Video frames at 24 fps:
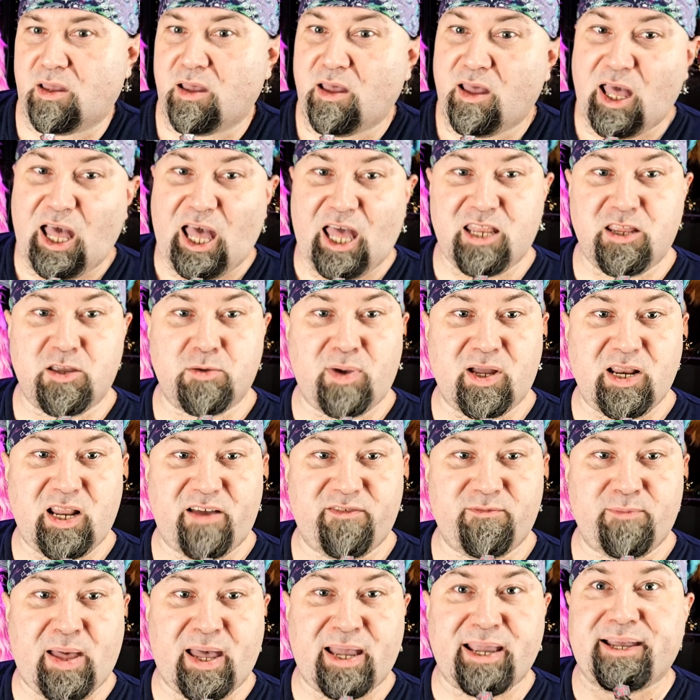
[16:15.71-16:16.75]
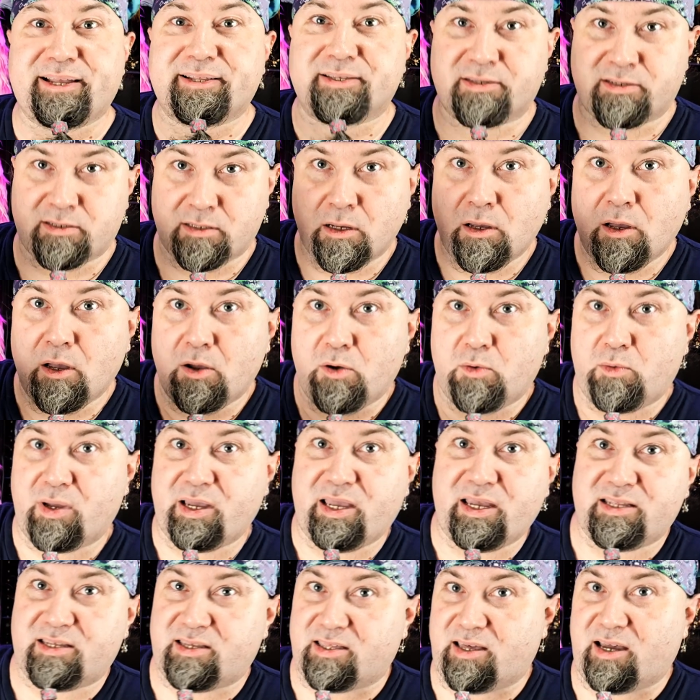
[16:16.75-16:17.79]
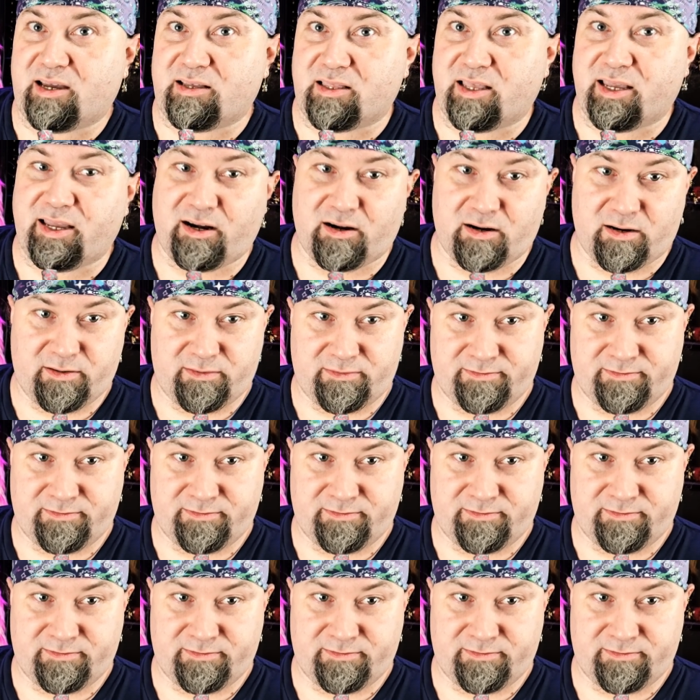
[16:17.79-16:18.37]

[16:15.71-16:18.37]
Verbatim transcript: And you might have maggots. We'll get to that later.